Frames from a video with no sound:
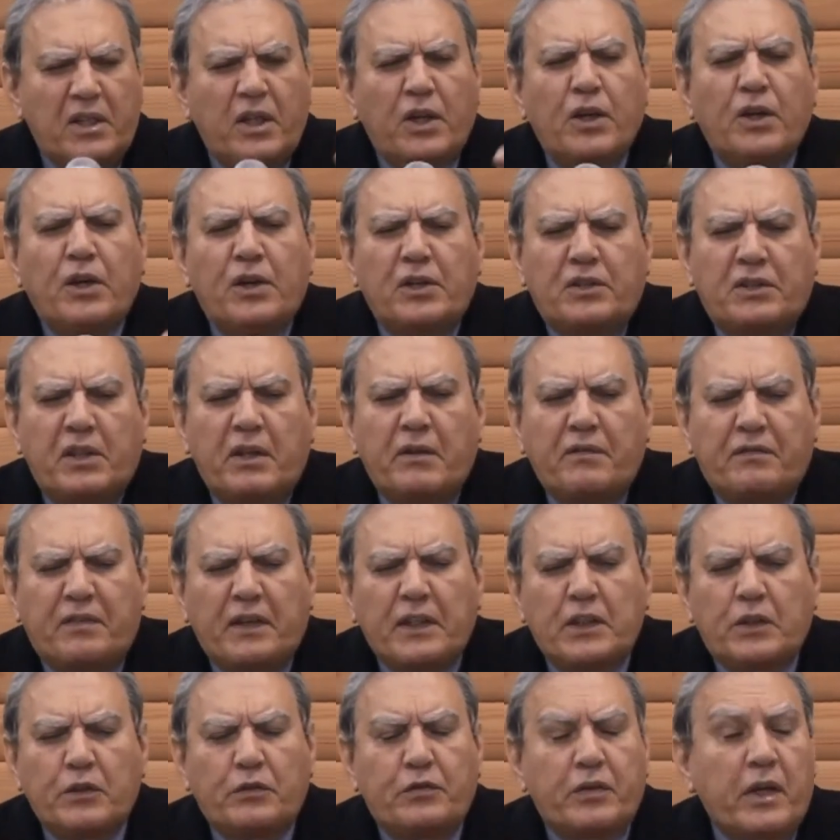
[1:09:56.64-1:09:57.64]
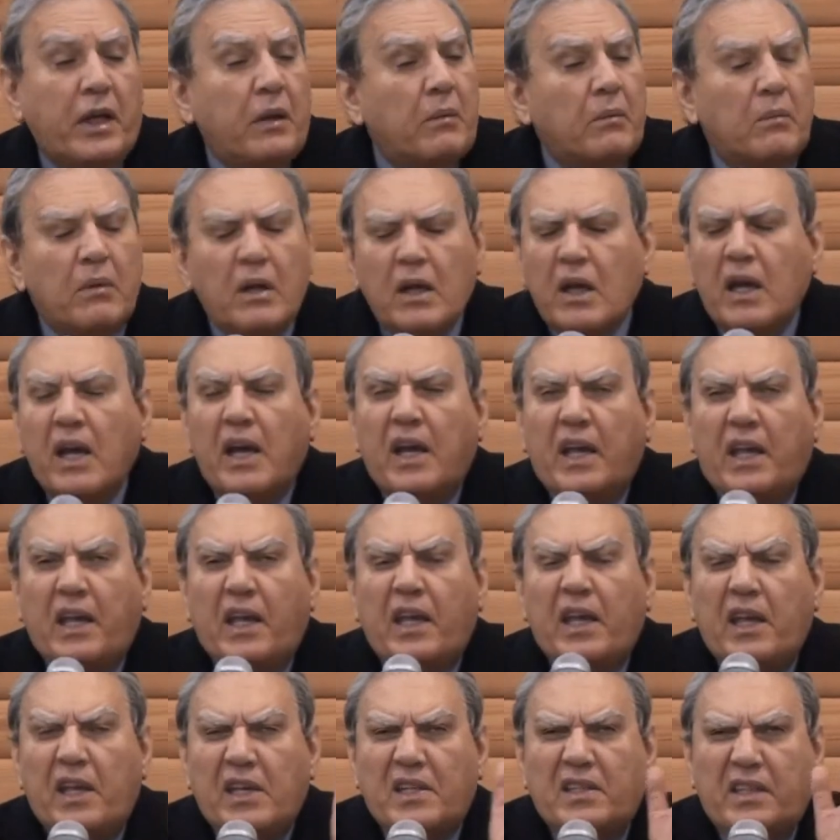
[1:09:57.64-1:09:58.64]
whatever is hurt in front of
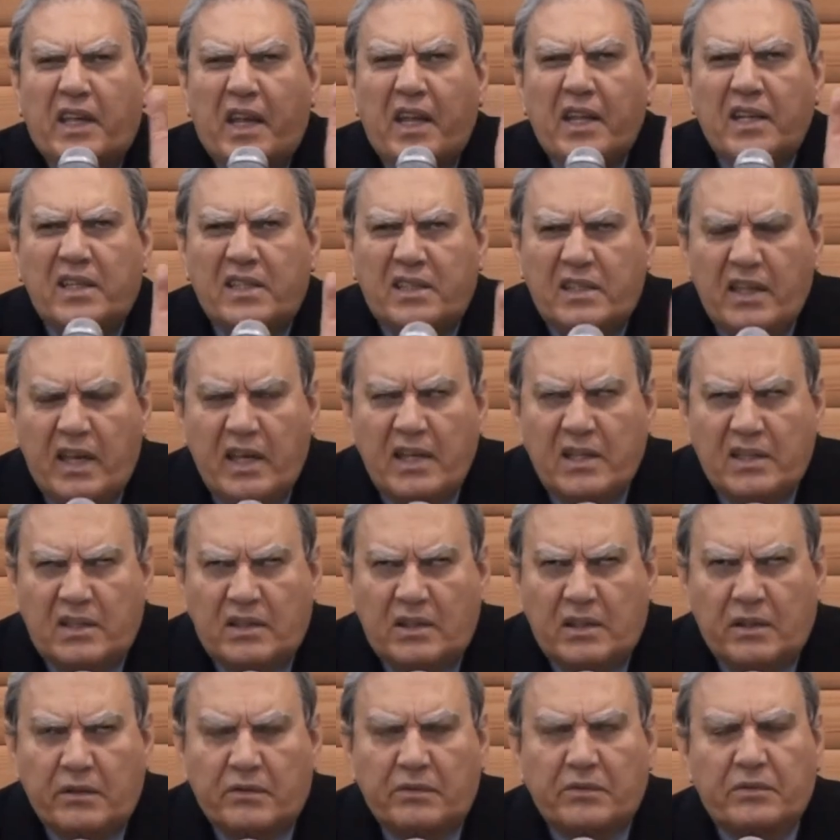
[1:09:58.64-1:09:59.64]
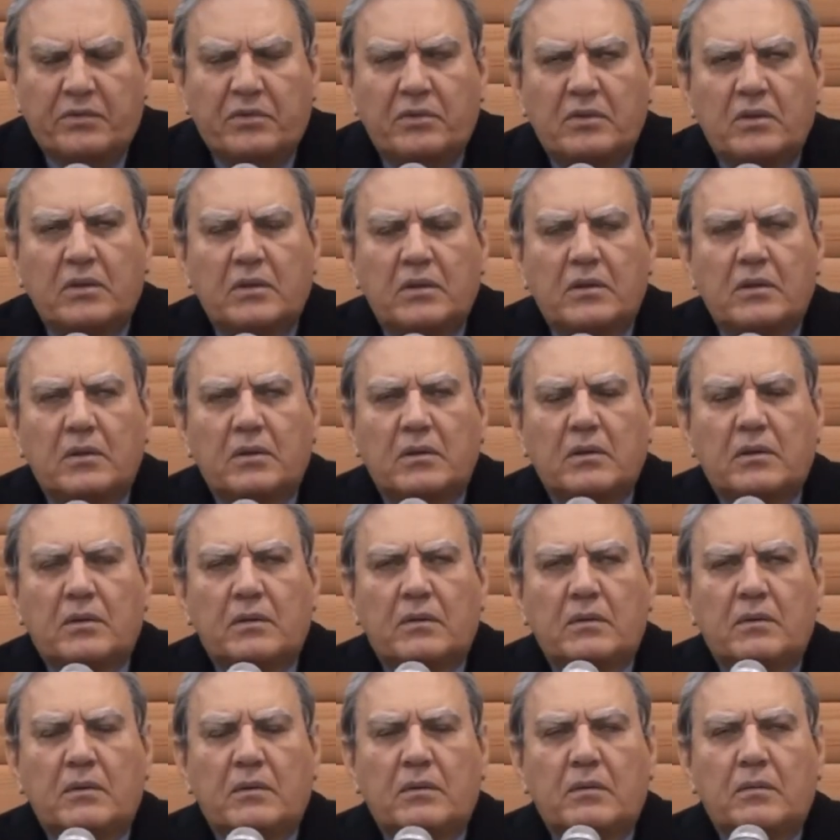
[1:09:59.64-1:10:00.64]
him, he is
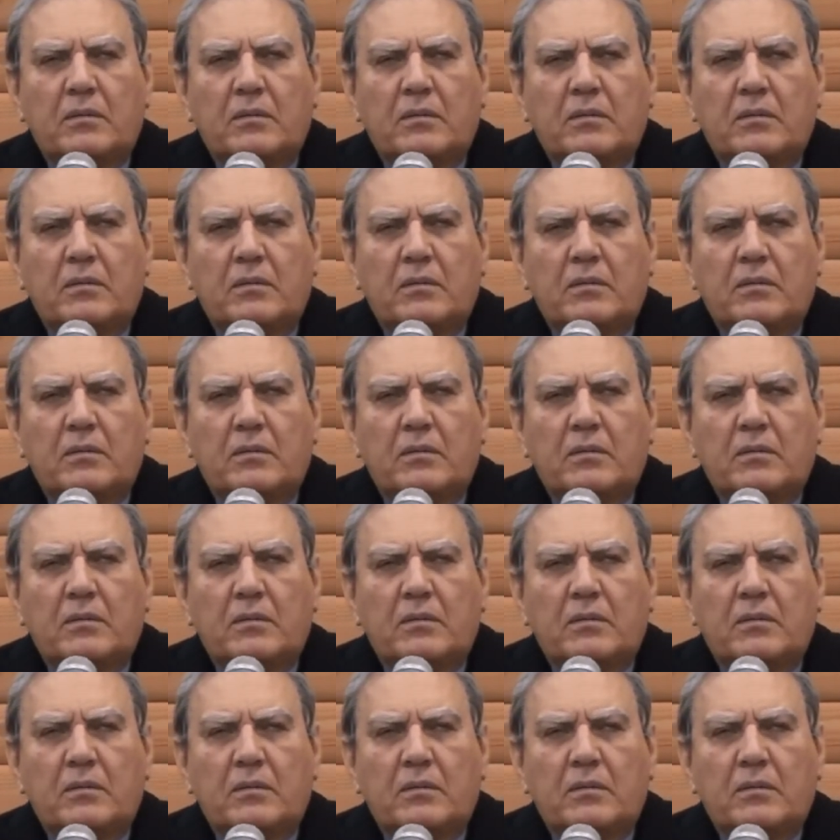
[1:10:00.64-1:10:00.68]
insensitive.